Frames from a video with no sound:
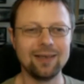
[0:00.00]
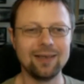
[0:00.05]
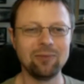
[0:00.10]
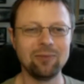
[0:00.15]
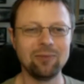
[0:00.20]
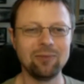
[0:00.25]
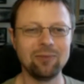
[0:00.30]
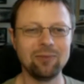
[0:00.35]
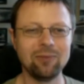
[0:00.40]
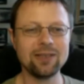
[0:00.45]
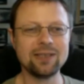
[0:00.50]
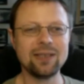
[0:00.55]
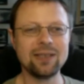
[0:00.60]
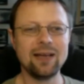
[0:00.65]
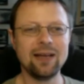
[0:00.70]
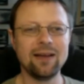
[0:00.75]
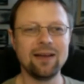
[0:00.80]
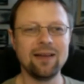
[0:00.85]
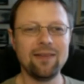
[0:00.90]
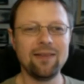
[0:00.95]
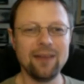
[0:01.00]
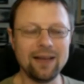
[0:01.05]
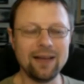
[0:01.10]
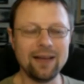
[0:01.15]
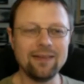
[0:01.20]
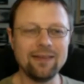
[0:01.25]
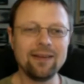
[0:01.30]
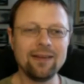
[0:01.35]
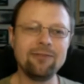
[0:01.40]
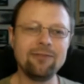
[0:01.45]
because
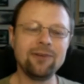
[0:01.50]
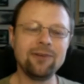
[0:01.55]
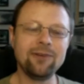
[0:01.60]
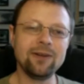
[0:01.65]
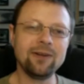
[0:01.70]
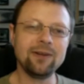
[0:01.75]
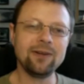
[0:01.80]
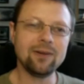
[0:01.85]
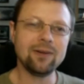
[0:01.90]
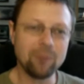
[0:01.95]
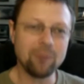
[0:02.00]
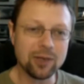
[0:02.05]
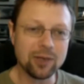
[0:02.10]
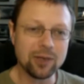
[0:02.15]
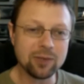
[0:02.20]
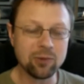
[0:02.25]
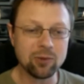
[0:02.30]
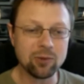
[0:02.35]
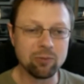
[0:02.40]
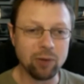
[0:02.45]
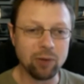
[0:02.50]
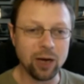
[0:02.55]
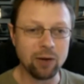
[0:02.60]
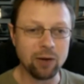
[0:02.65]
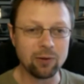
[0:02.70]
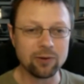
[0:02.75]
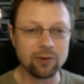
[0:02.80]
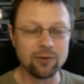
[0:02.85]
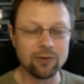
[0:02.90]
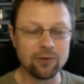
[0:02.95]
then they feel much more
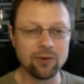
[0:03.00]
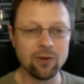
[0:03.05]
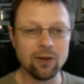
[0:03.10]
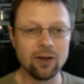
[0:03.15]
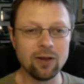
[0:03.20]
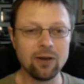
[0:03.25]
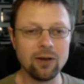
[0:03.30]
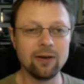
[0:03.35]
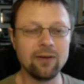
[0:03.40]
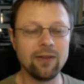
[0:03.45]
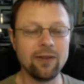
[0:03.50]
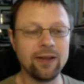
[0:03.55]
powerful.